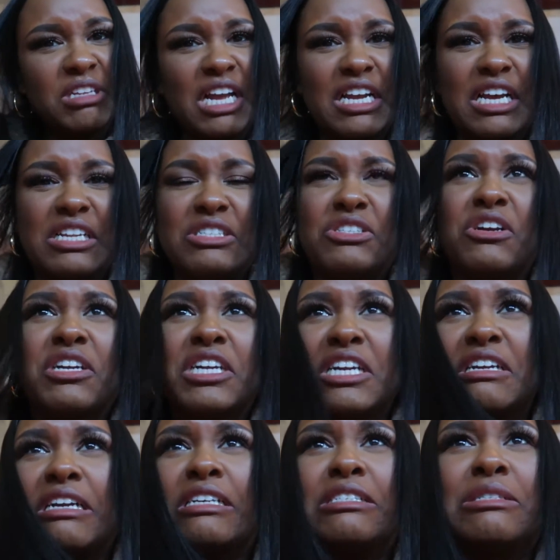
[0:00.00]
I gotta start
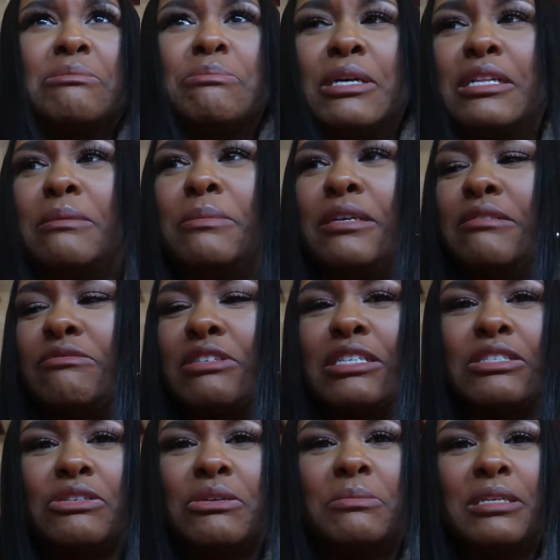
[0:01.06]
carrying extra belly button
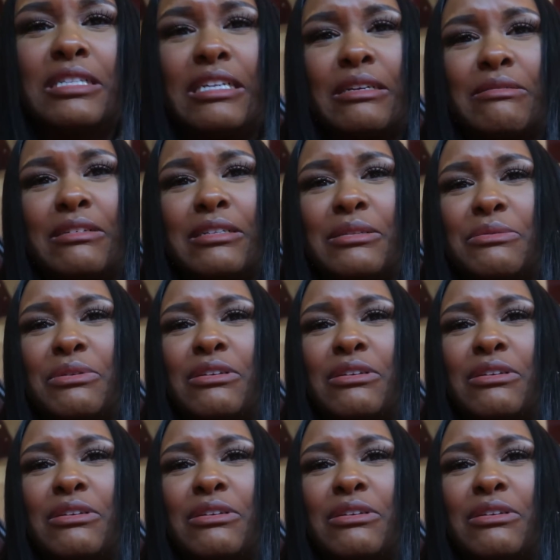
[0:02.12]
rings on me? Like, what in the